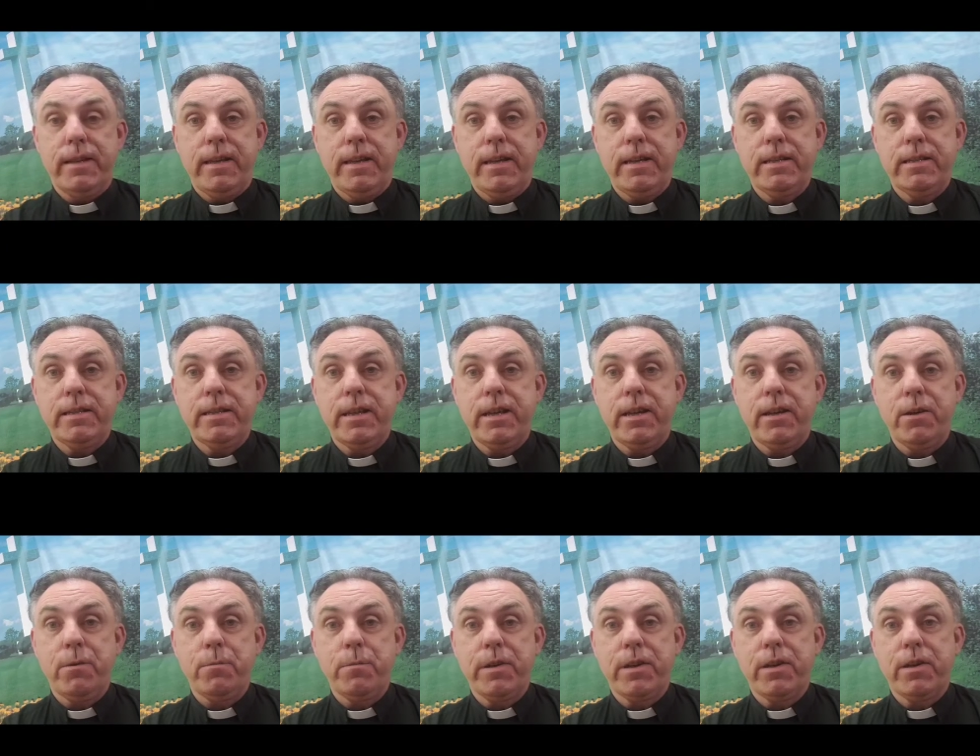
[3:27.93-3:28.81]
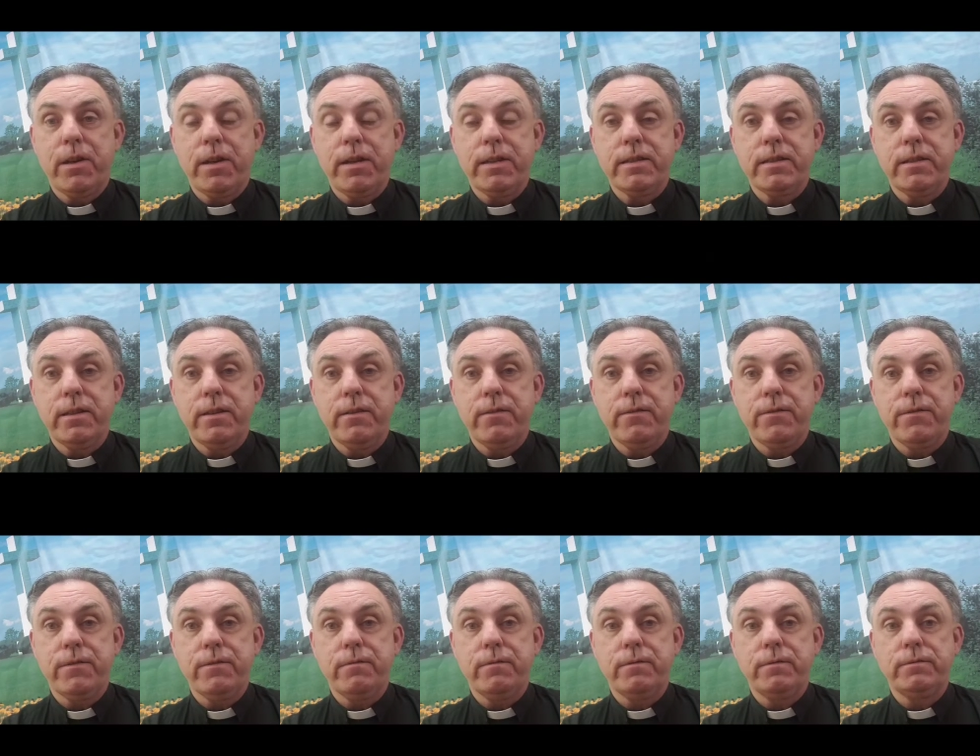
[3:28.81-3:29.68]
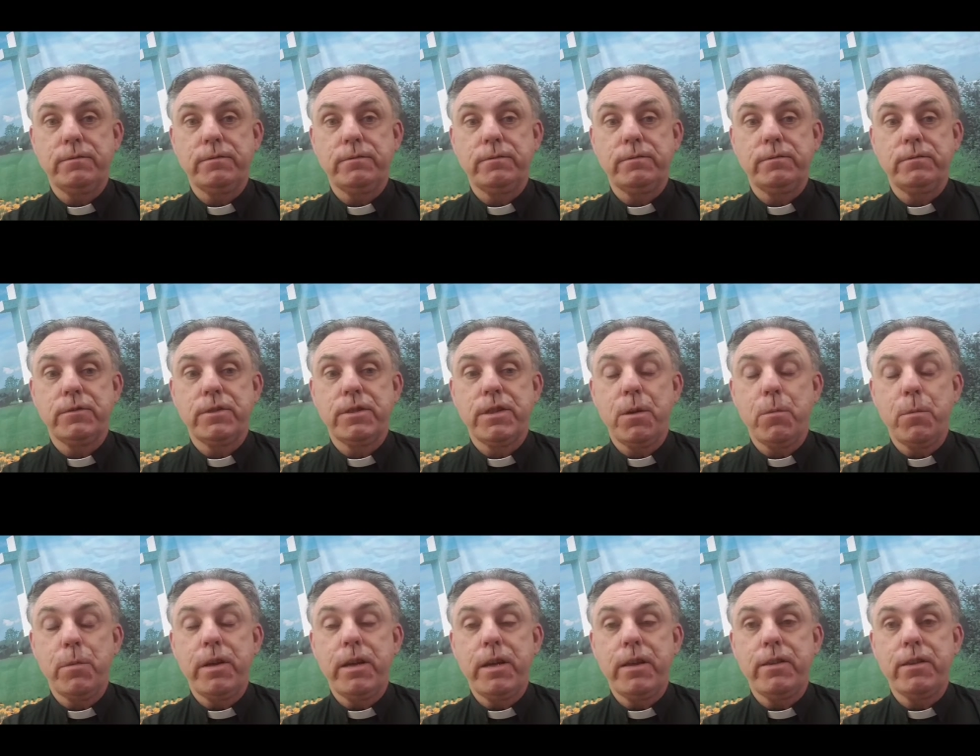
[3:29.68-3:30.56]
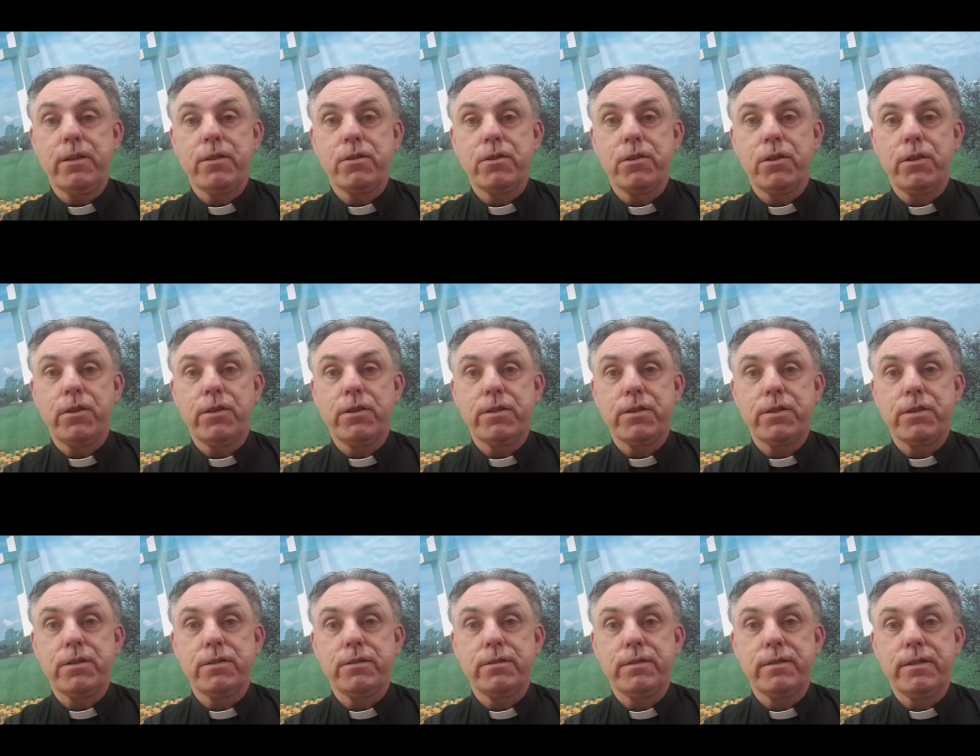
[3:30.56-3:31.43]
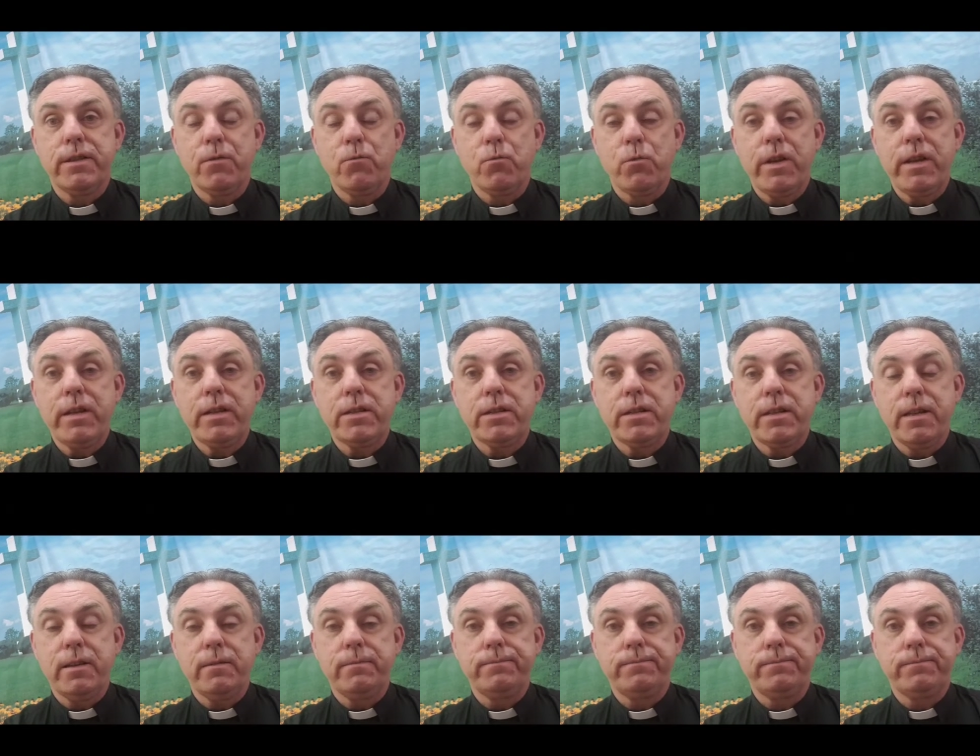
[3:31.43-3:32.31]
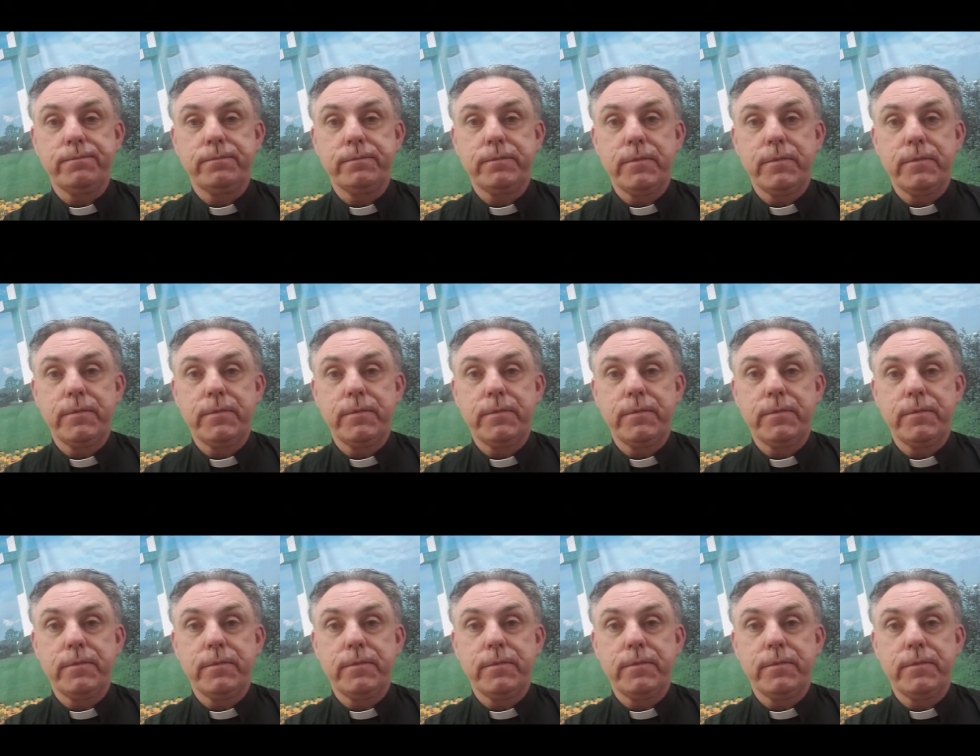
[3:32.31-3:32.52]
is there because of someone in the church that reached them,